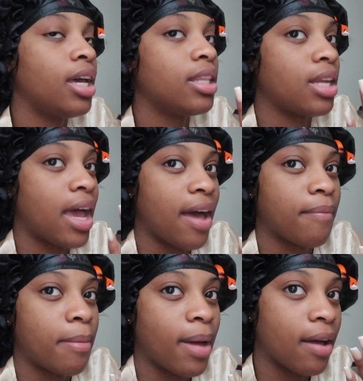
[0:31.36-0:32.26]
And then I have
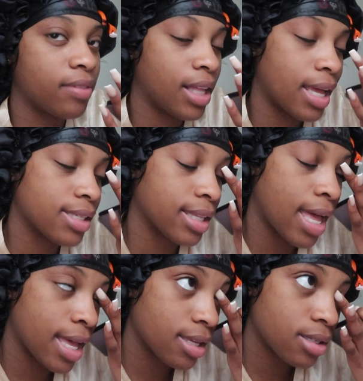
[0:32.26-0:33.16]
my math
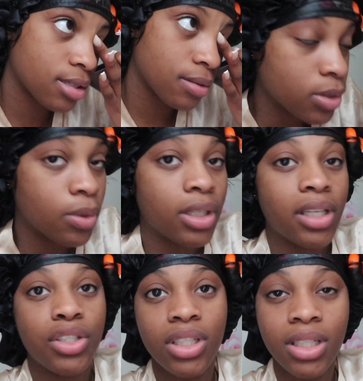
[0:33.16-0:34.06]
class. What's on
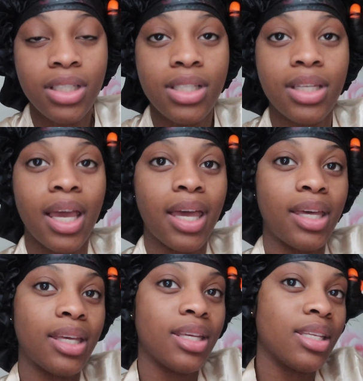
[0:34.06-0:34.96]
the agenda
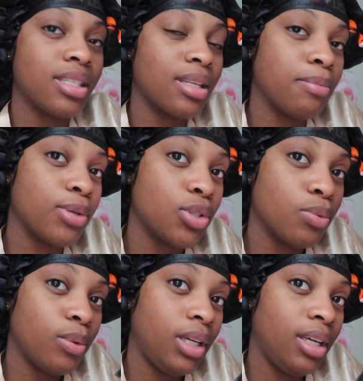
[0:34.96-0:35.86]
today is, in
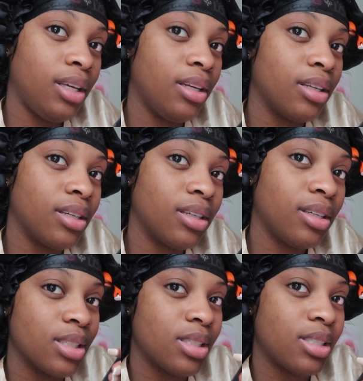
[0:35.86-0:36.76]
between
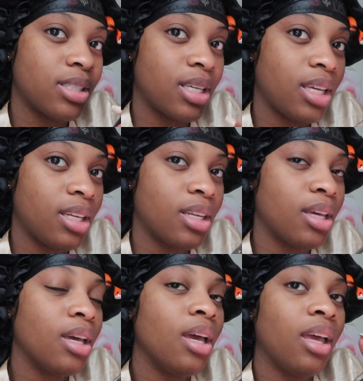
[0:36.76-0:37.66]

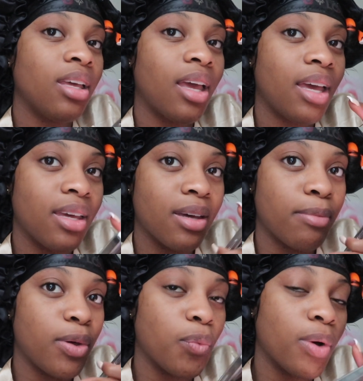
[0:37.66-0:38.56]
10
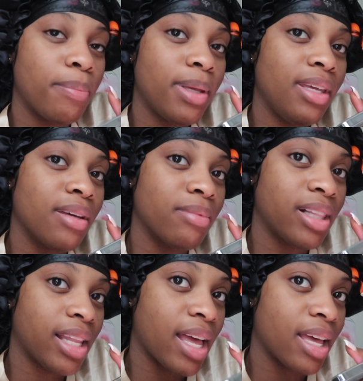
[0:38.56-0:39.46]
a.m. and 1 p.m.
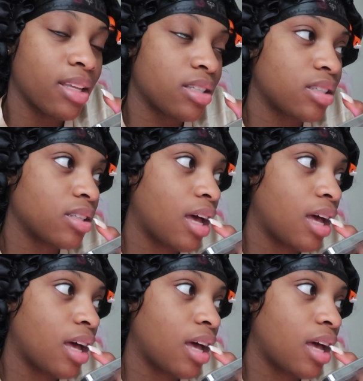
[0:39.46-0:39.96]
class,